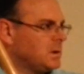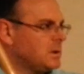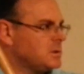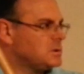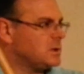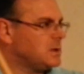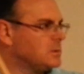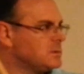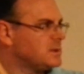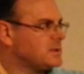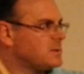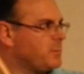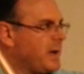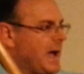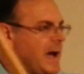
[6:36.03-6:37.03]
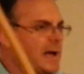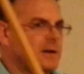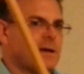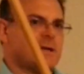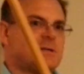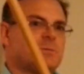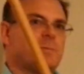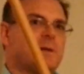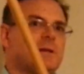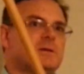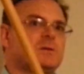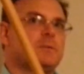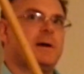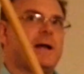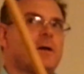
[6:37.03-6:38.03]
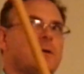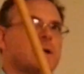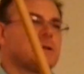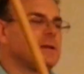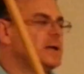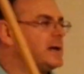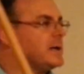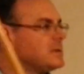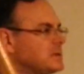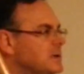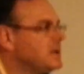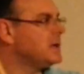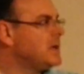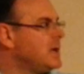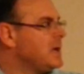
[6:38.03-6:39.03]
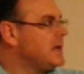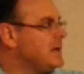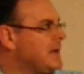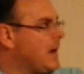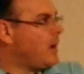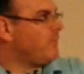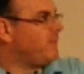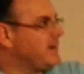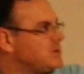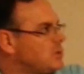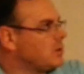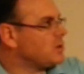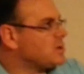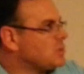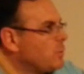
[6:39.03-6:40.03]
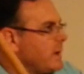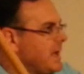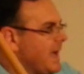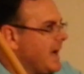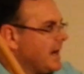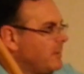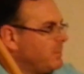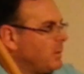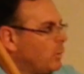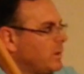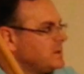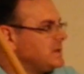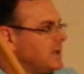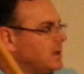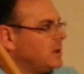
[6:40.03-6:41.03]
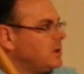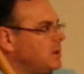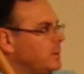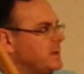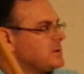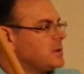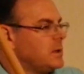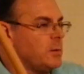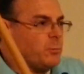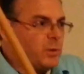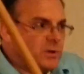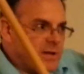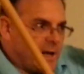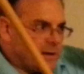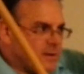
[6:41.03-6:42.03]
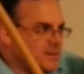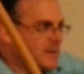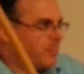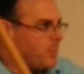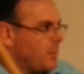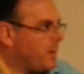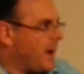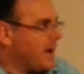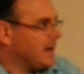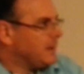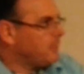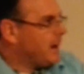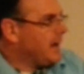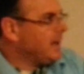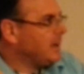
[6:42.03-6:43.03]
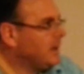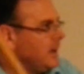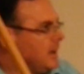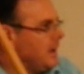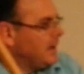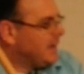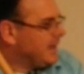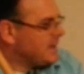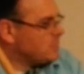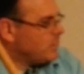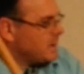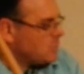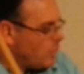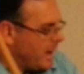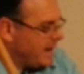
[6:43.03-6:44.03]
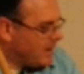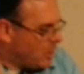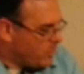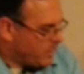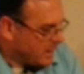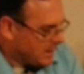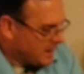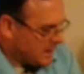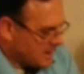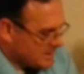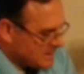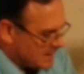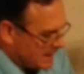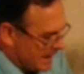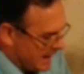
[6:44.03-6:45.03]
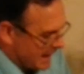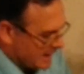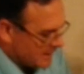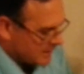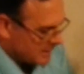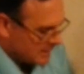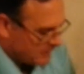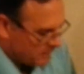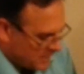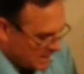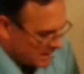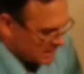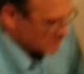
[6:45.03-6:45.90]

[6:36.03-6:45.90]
to use as a bat and I spin this around like this, now if I start to swing at him, what's he going to do? He's going to protect his upper body, right? Guess what's wide open? His leg, his